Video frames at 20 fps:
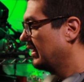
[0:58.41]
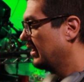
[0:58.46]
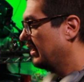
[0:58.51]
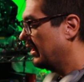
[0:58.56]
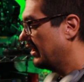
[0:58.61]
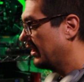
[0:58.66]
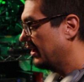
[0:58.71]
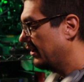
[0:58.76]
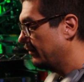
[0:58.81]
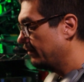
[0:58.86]

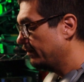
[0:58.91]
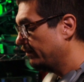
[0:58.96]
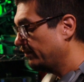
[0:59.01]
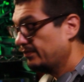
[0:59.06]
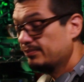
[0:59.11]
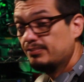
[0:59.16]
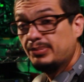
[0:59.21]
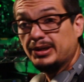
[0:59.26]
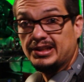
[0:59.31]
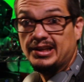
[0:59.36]

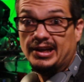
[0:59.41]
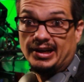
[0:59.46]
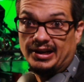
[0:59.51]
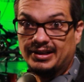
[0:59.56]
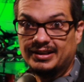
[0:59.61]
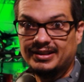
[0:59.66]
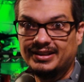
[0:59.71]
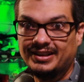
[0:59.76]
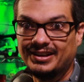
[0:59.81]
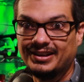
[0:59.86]
But yeah,
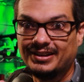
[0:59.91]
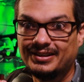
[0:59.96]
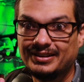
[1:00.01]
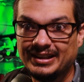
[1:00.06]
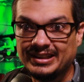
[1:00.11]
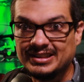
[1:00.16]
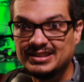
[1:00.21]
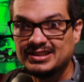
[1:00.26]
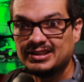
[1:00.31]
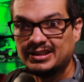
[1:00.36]
you know,
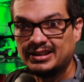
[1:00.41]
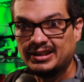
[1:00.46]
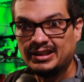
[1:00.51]
it's